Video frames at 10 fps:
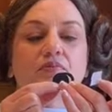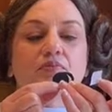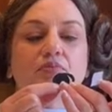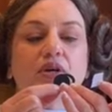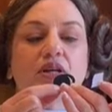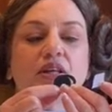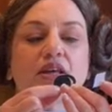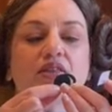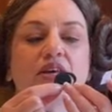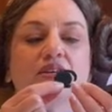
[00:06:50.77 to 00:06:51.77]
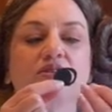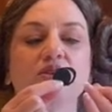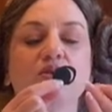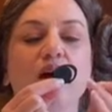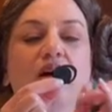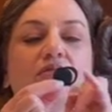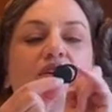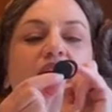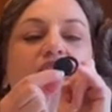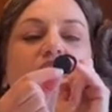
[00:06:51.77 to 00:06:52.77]
put it like this so you have
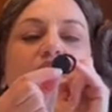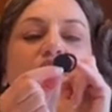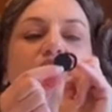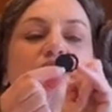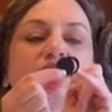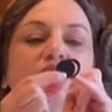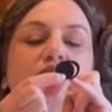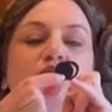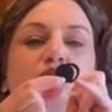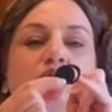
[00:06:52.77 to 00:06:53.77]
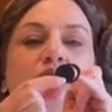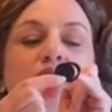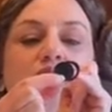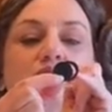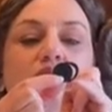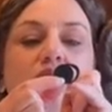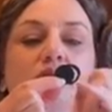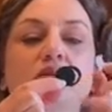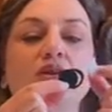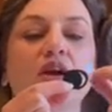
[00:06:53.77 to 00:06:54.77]
like a crescent moon.
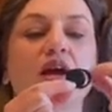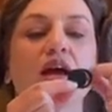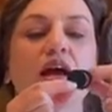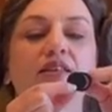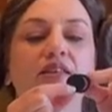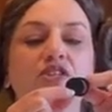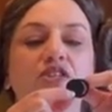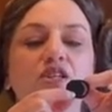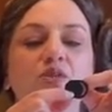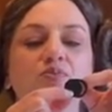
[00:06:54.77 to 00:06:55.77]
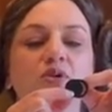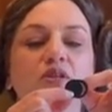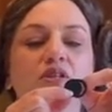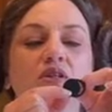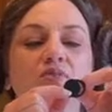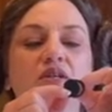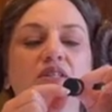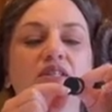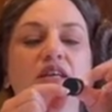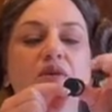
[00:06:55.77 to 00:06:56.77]
And then just put a little piece
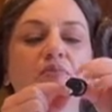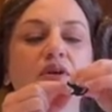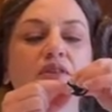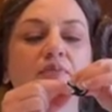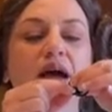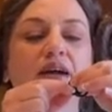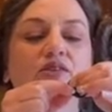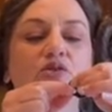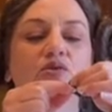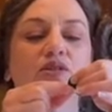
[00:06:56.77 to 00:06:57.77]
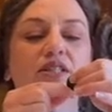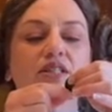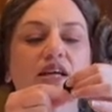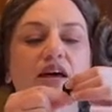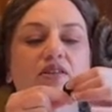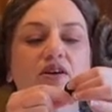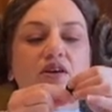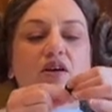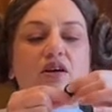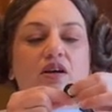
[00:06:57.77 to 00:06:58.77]
of tape on the back to hold it together. I
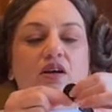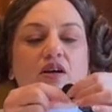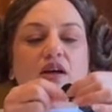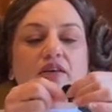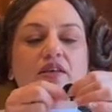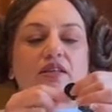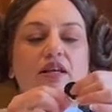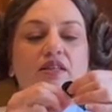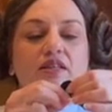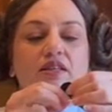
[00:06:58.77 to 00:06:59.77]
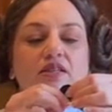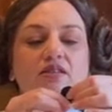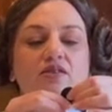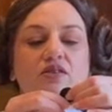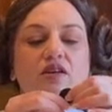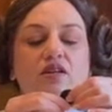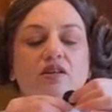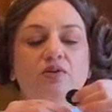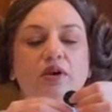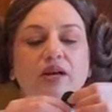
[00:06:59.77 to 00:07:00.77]
think that's easier than
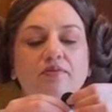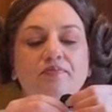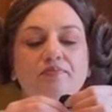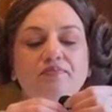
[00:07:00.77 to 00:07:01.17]
gluing.